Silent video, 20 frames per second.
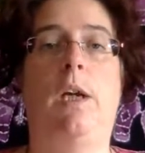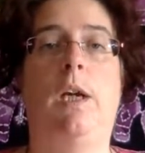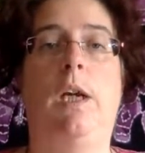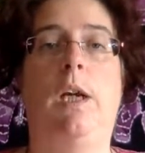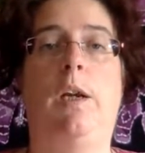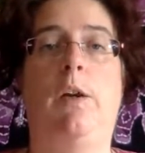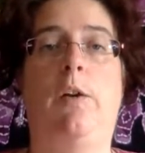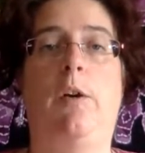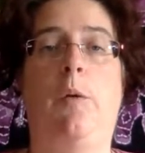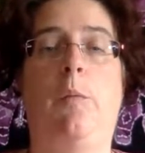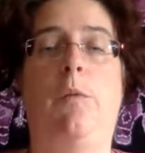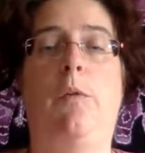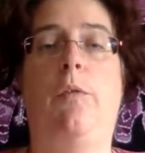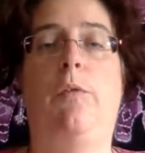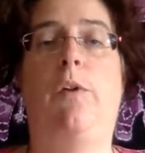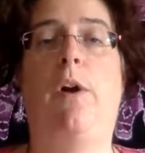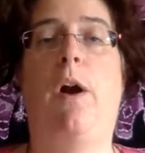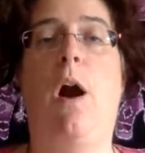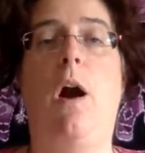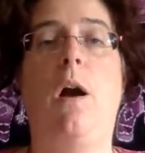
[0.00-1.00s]
in terms
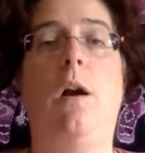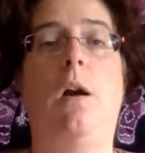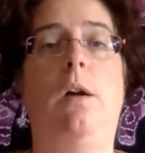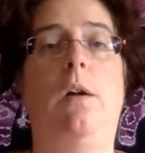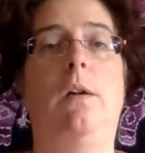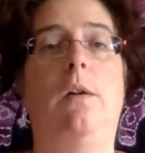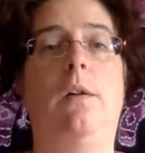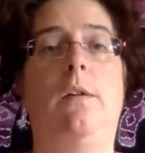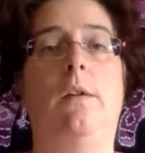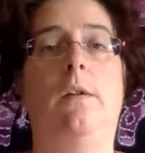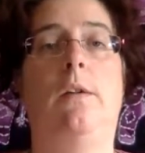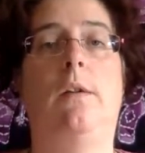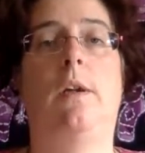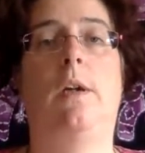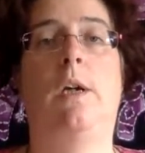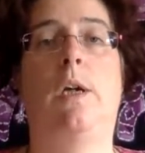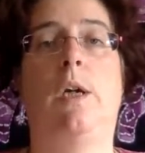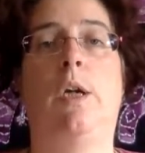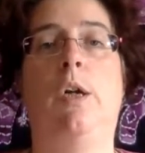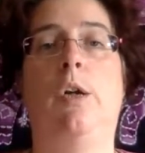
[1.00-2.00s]
of colors,
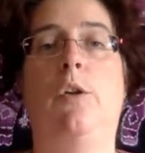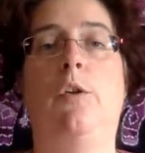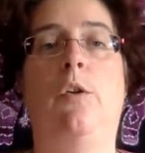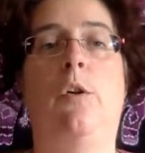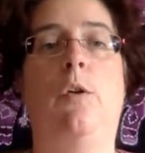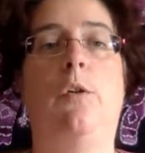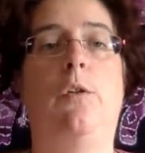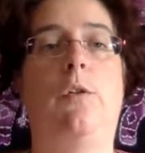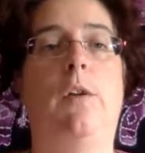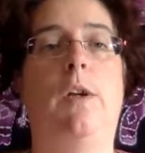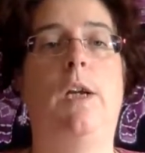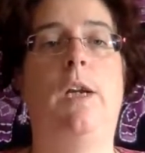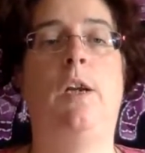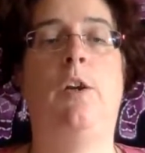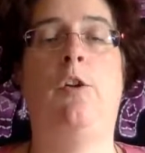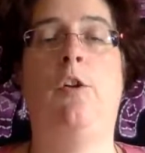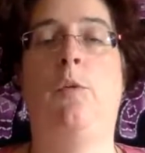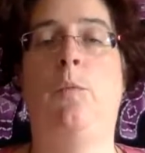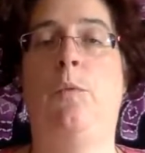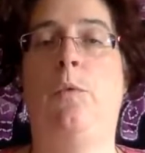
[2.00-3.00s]
not in
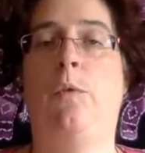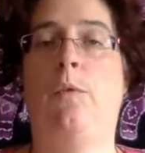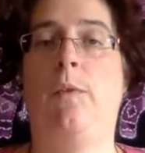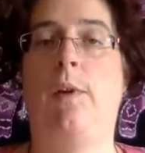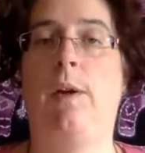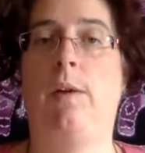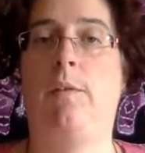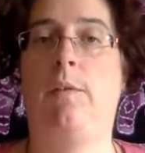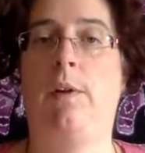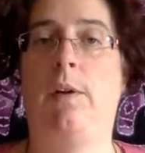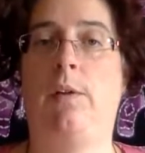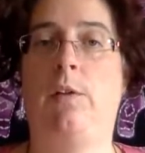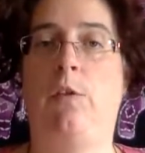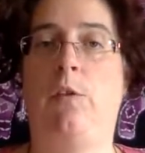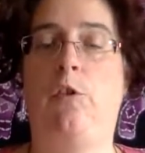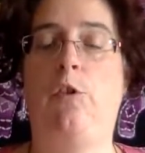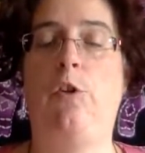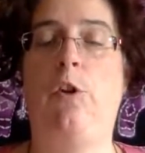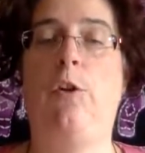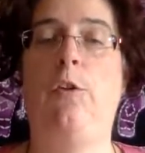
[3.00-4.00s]
terms of events,
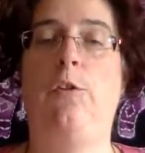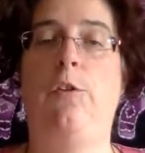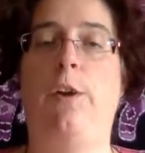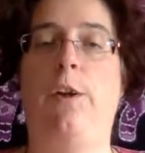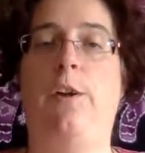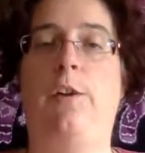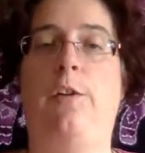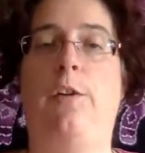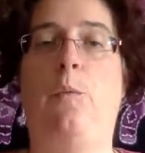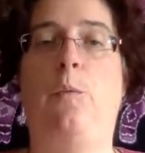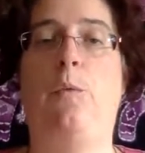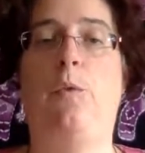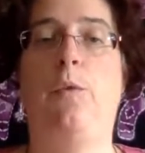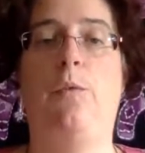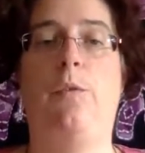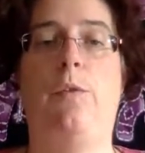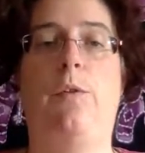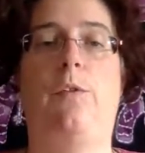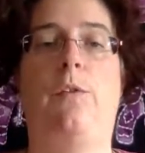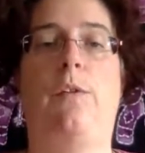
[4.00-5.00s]
just in terms
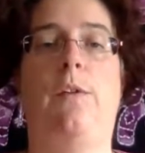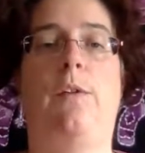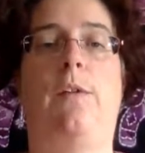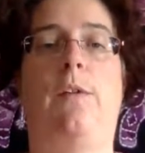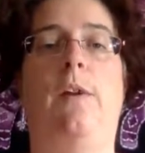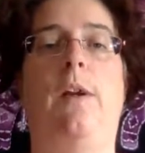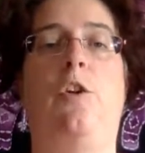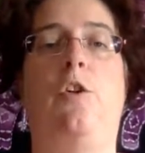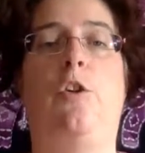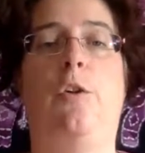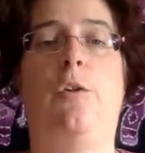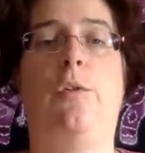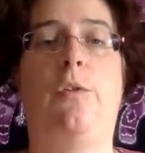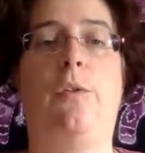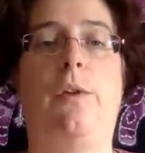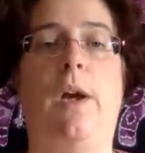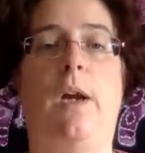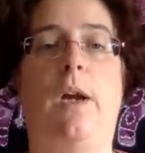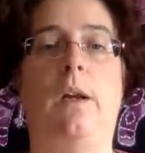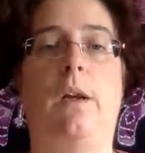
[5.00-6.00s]
of the sensations
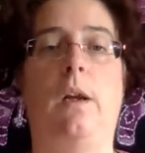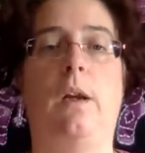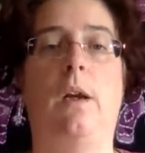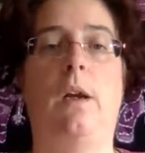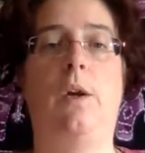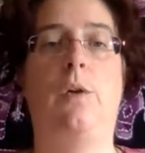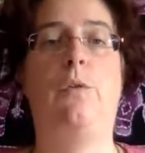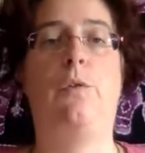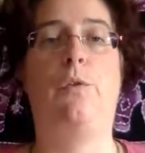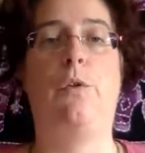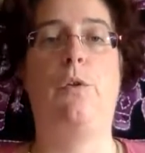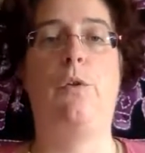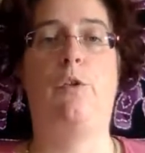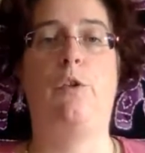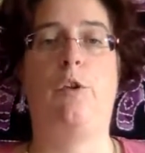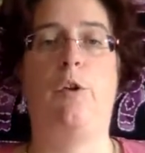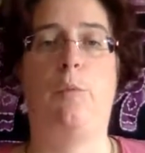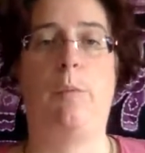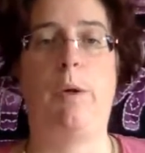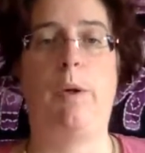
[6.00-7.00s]
that
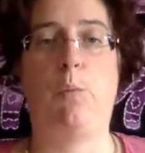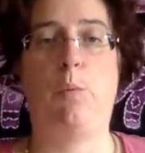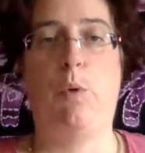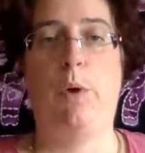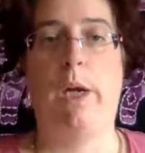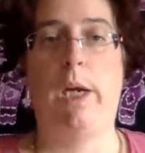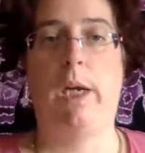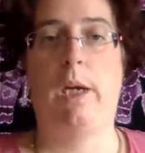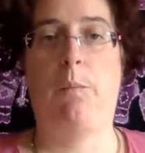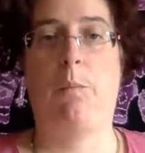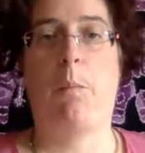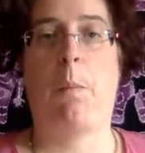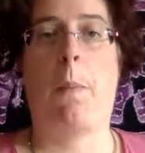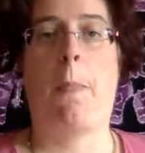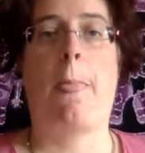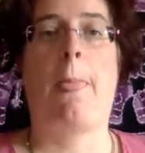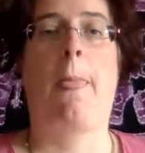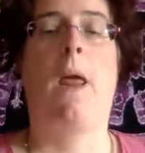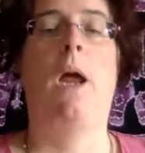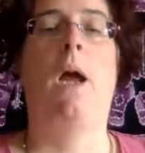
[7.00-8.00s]
future may bring
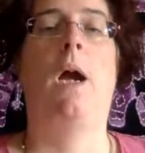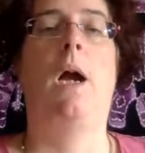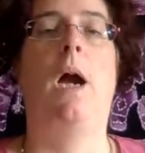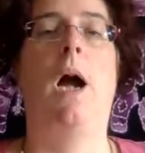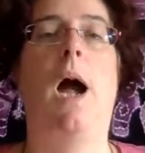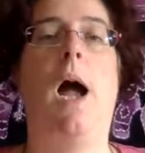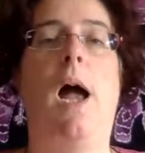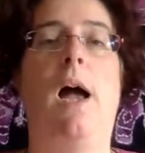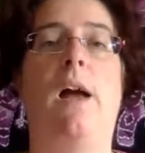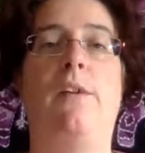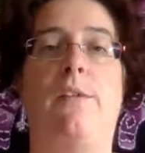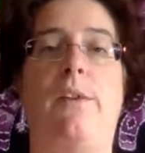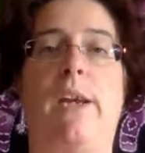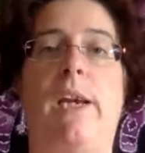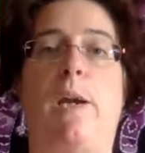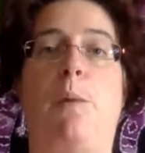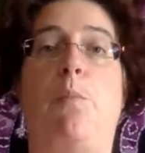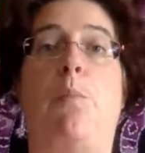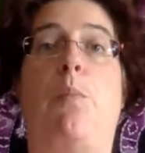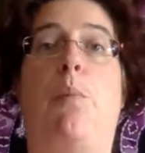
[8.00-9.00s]
as
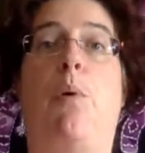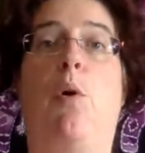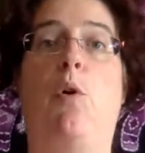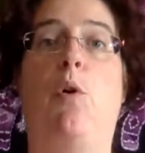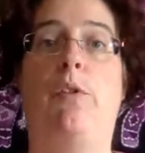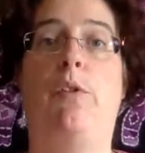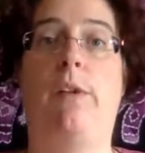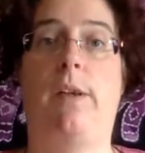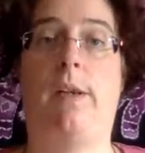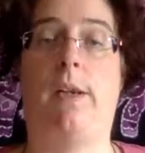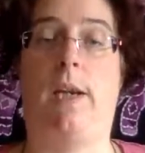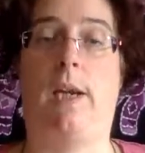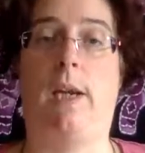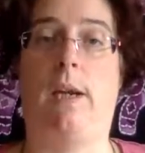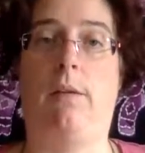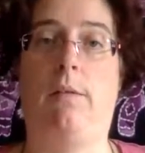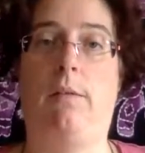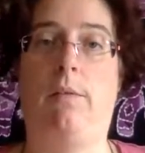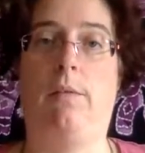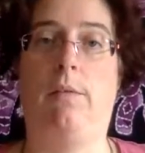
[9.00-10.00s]
a positive.